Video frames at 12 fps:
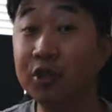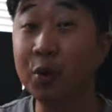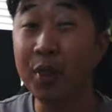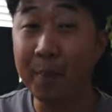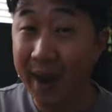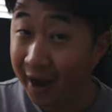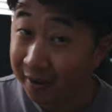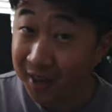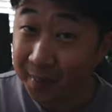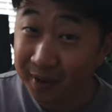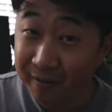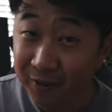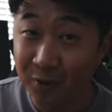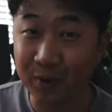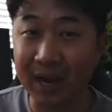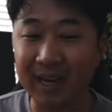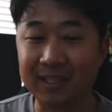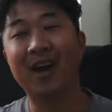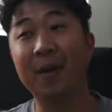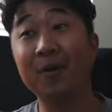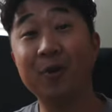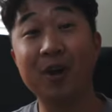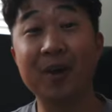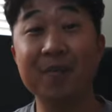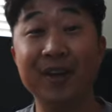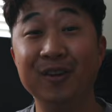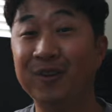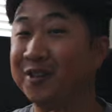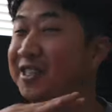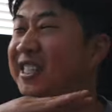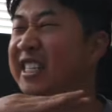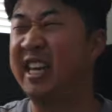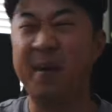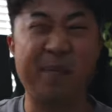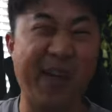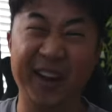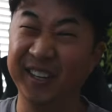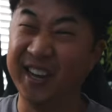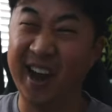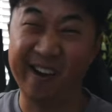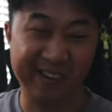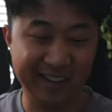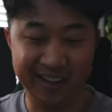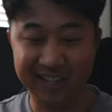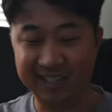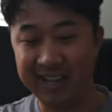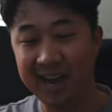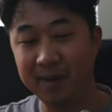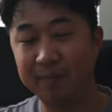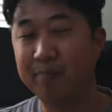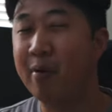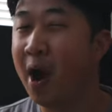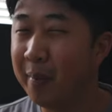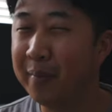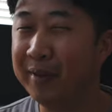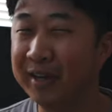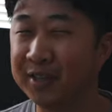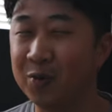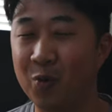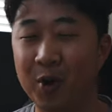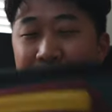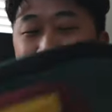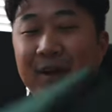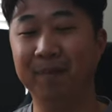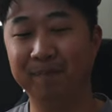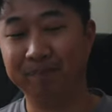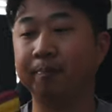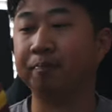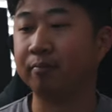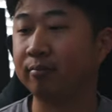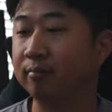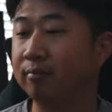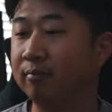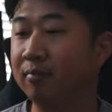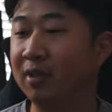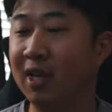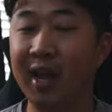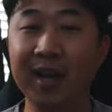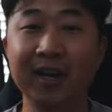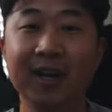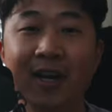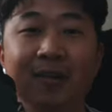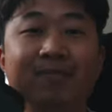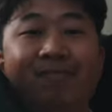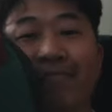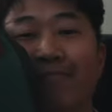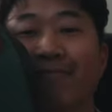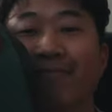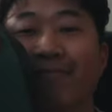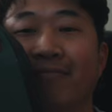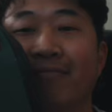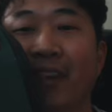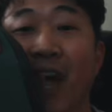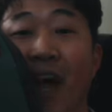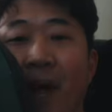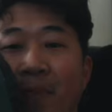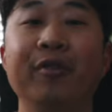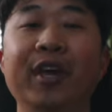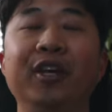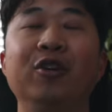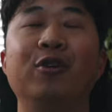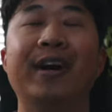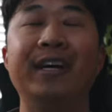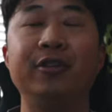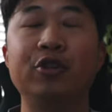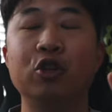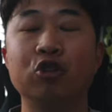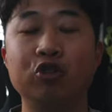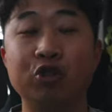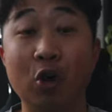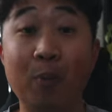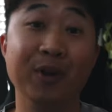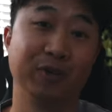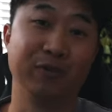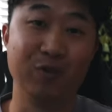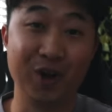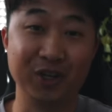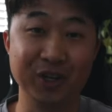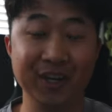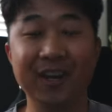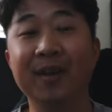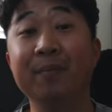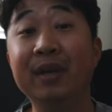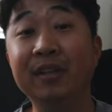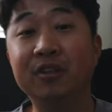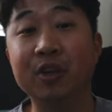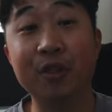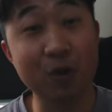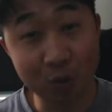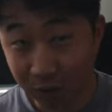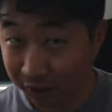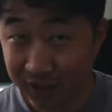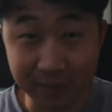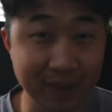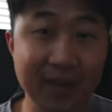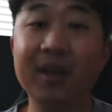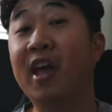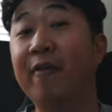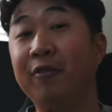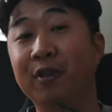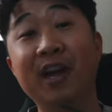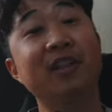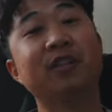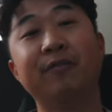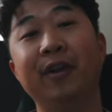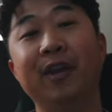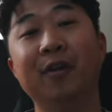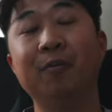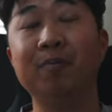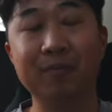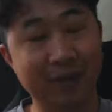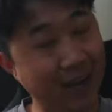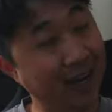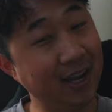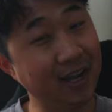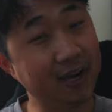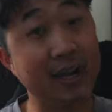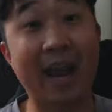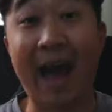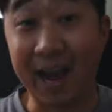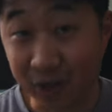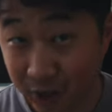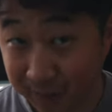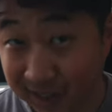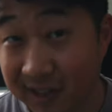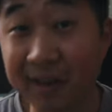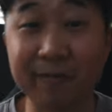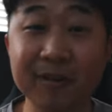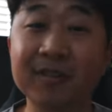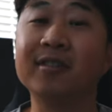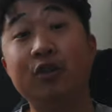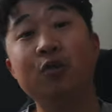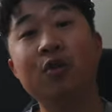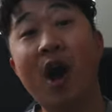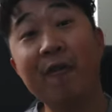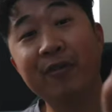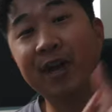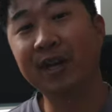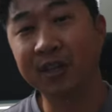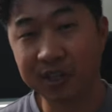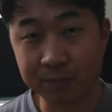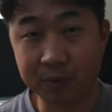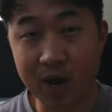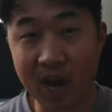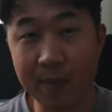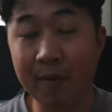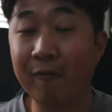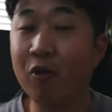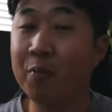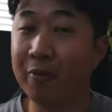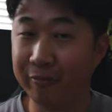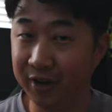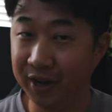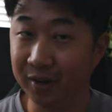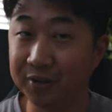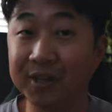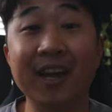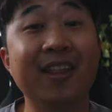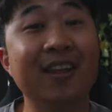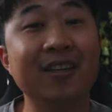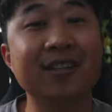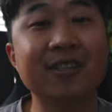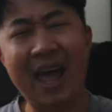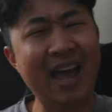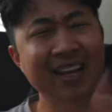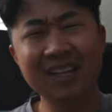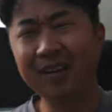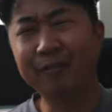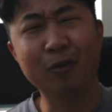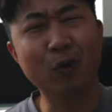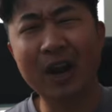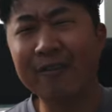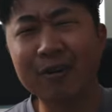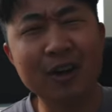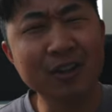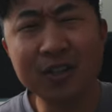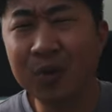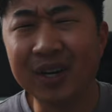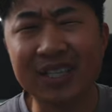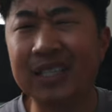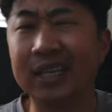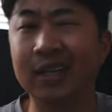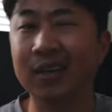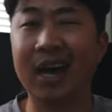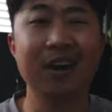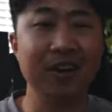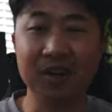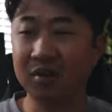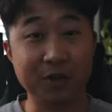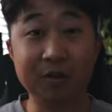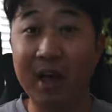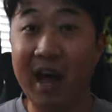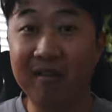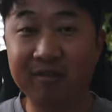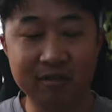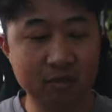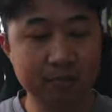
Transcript: So in the pattern that I'm giving you guys, I'm gonna recommend you just skip that entirely because that probably isn't worth it. And uh, yeah, thank you guys so much for watching. It means the world to me. If you like this video, like it, it actually makes a difference. Do not forget to subscribe for more videos like this. And uh, for whatever else you wanna see. I don't know, it's your life.